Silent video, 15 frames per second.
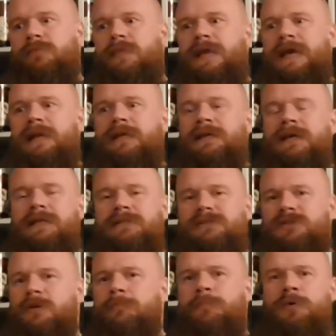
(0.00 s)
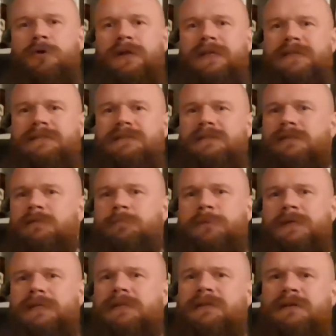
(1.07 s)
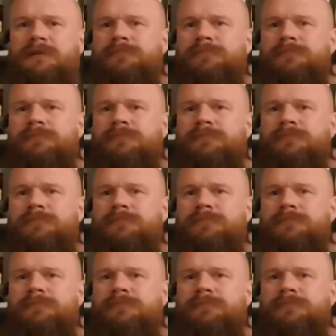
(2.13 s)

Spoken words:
and at some point it's a little bit